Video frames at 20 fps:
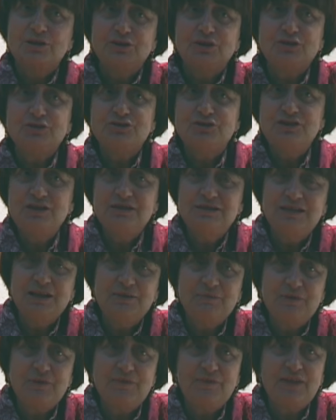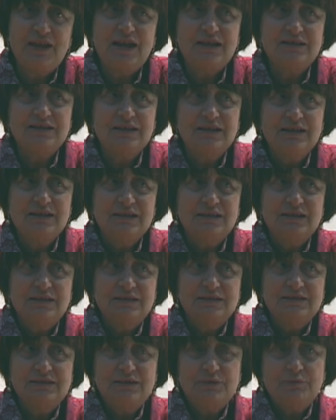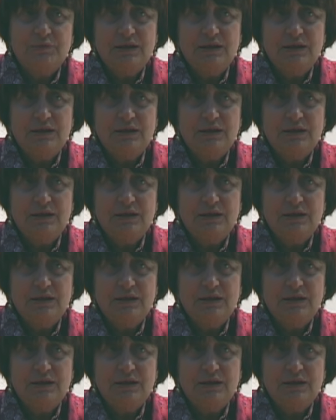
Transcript: not cheating with that. There